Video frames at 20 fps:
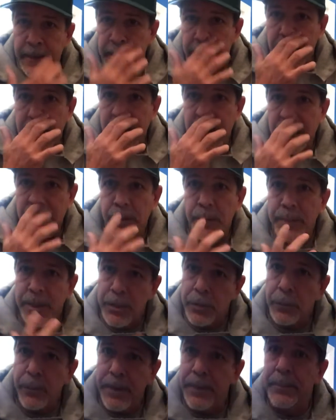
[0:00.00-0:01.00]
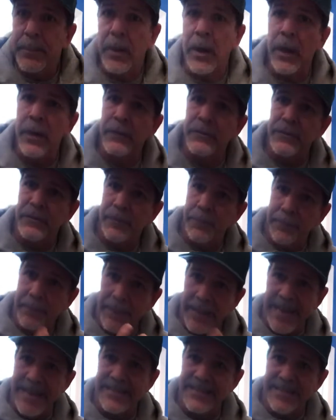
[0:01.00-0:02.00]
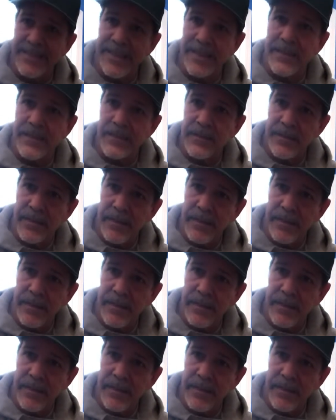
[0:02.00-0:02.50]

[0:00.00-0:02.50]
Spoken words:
There'll be 3 parts, some basic,